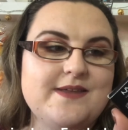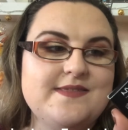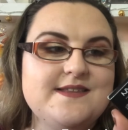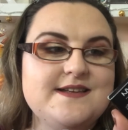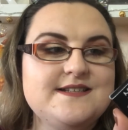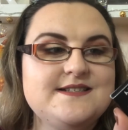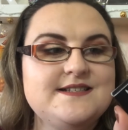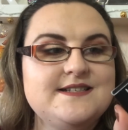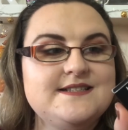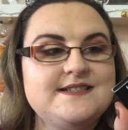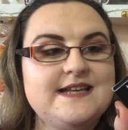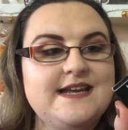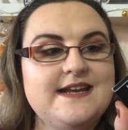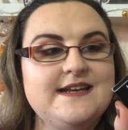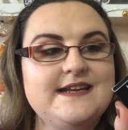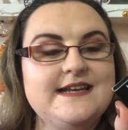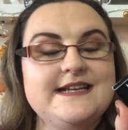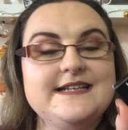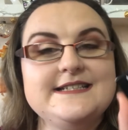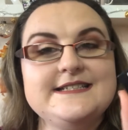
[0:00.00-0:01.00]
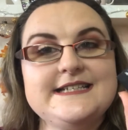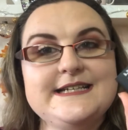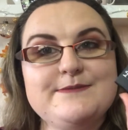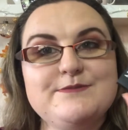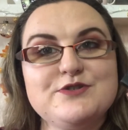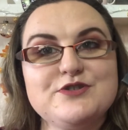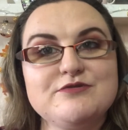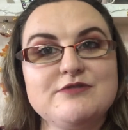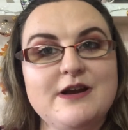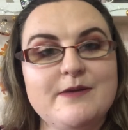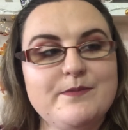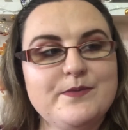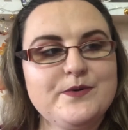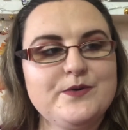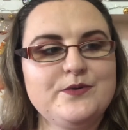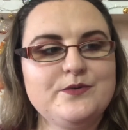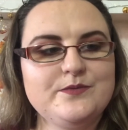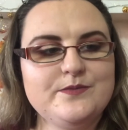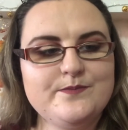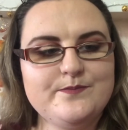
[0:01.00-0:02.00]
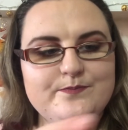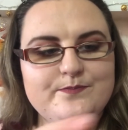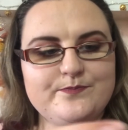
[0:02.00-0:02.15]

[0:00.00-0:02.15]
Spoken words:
and this is in Deep Trouble.